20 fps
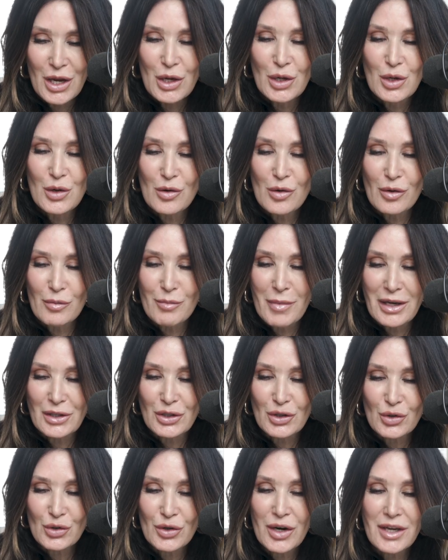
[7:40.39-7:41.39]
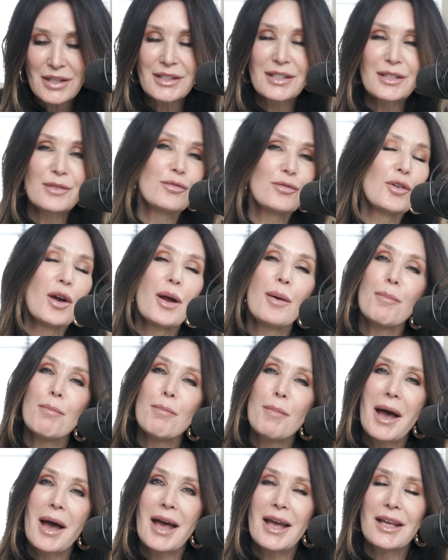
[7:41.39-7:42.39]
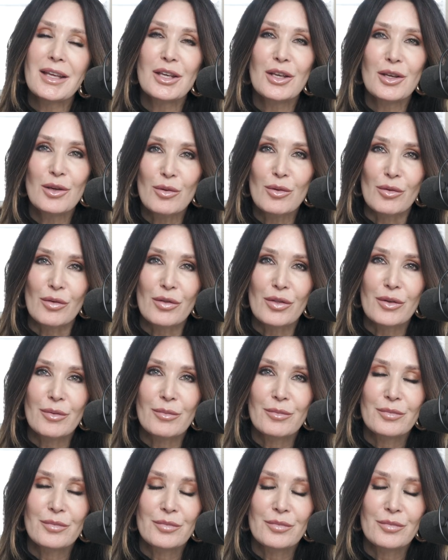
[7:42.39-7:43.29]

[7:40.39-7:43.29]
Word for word: You are my trust from my youth.